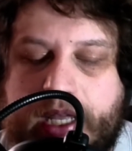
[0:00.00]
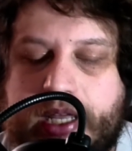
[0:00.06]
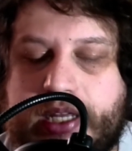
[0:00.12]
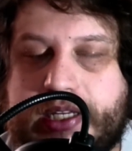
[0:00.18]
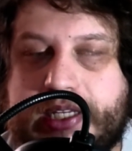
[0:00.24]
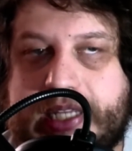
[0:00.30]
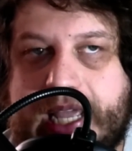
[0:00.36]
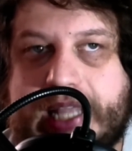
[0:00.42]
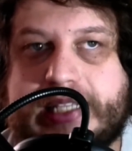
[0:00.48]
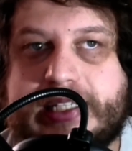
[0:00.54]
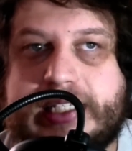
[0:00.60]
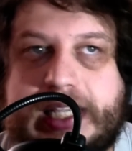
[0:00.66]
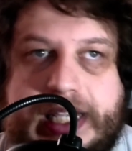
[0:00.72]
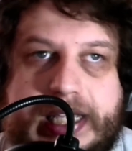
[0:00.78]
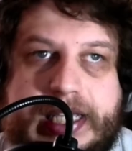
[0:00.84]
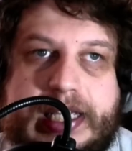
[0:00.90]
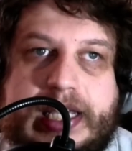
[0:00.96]
Yes,
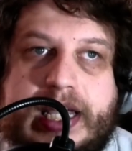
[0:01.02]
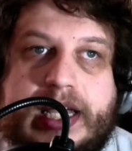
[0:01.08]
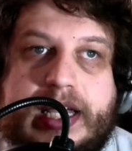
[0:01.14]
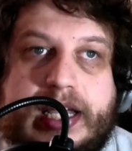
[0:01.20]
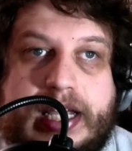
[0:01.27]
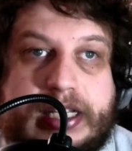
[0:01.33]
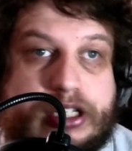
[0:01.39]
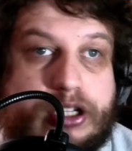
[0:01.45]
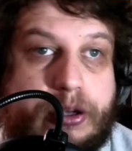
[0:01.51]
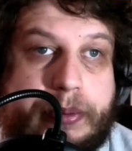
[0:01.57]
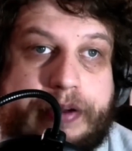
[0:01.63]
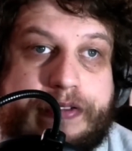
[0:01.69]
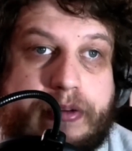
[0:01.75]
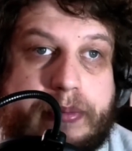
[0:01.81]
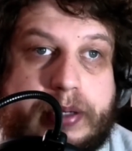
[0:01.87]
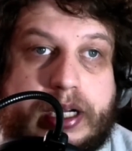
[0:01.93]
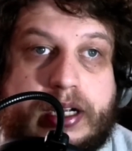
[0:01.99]
he is coming
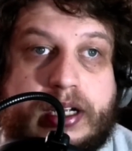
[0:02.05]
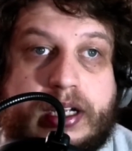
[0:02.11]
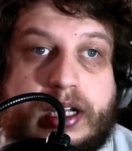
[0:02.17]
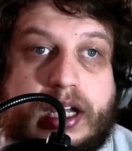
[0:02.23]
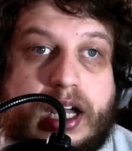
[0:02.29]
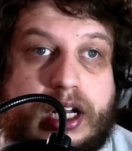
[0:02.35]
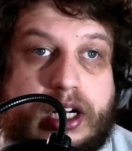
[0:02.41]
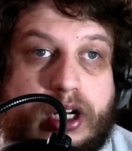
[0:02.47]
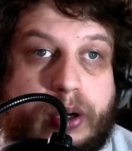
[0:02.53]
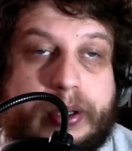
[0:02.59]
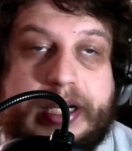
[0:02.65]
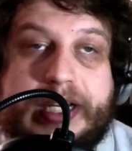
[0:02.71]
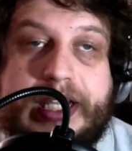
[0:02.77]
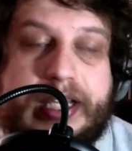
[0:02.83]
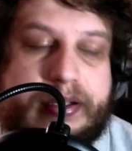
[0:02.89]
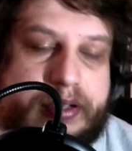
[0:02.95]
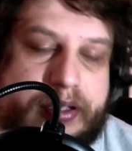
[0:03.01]
from a lower
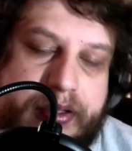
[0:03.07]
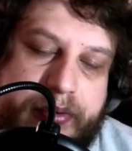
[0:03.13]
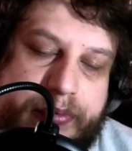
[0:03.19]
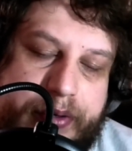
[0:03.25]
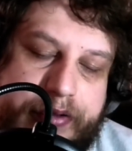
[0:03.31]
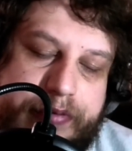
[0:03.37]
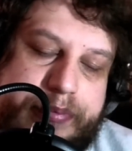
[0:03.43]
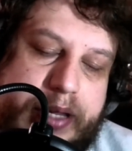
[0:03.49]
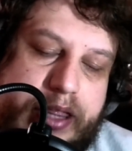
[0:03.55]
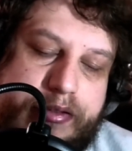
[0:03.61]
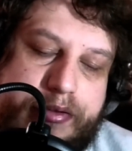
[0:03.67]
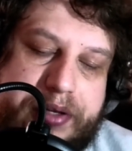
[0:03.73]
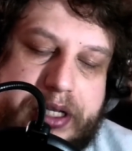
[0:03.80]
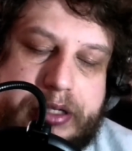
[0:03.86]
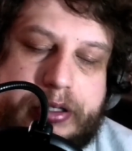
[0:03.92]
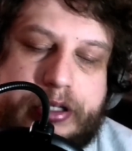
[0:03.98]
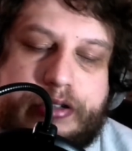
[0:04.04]
league, and we've been through
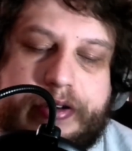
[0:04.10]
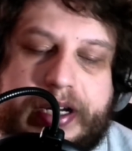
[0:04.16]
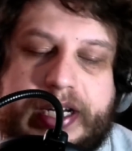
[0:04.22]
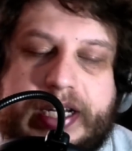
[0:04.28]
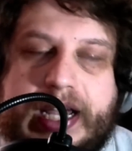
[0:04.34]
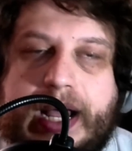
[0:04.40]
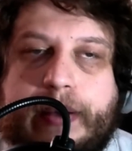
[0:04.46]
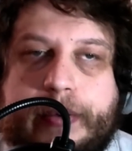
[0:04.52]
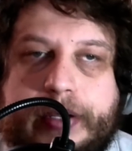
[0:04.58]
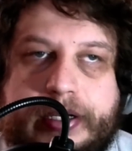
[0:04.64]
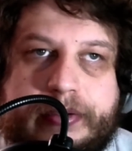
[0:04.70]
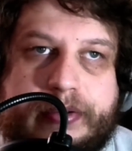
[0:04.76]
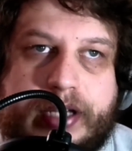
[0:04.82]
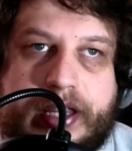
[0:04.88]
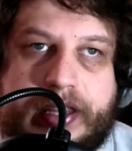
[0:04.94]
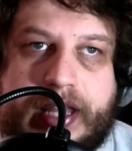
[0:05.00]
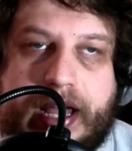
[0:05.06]
this with Trincao
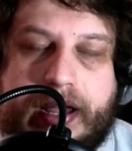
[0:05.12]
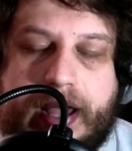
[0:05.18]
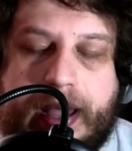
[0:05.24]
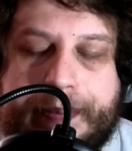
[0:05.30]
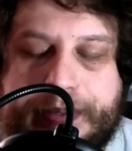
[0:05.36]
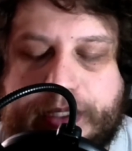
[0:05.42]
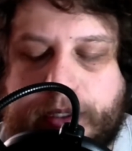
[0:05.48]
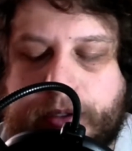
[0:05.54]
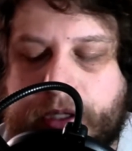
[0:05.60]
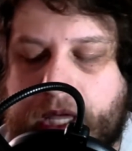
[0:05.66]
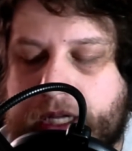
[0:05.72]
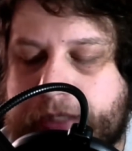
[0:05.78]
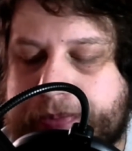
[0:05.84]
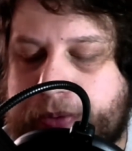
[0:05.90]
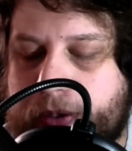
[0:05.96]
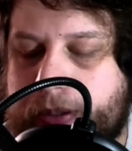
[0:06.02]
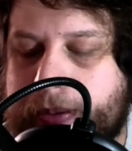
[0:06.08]
in that episode that I
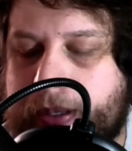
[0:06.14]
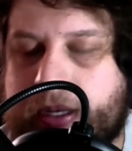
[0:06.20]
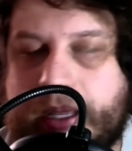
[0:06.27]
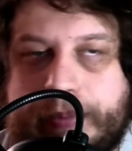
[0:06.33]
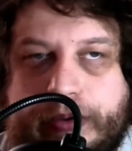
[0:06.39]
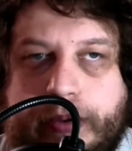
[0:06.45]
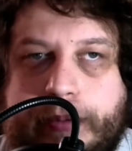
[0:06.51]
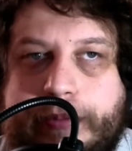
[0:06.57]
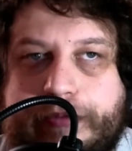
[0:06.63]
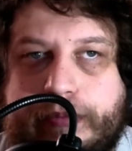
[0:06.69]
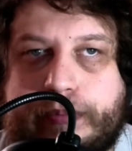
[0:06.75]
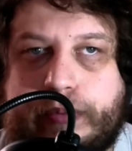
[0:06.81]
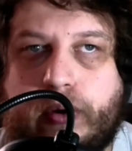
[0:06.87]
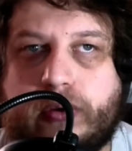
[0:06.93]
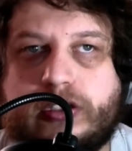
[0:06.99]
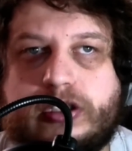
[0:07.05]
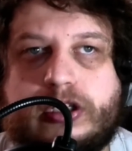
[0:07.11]
spoke about, him coming from
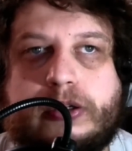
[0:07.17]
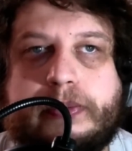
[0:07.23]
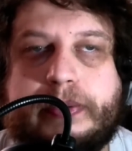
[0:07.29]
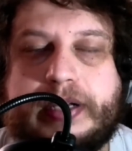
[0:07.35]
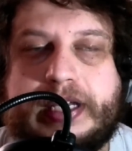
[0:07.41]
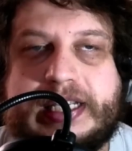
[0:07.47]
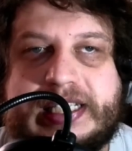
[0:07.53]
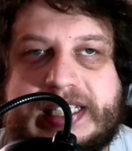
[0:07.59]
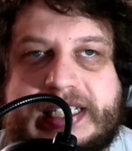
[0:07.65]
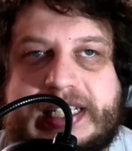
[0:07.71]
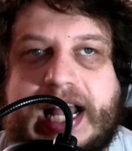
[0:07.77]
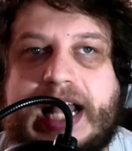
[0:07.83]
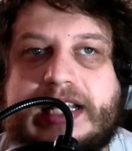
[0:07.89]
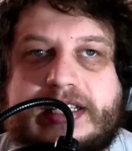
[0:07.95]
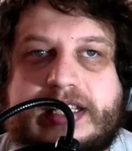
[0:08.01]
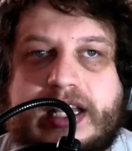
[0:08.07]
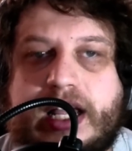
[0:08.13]
Portugal, but his stats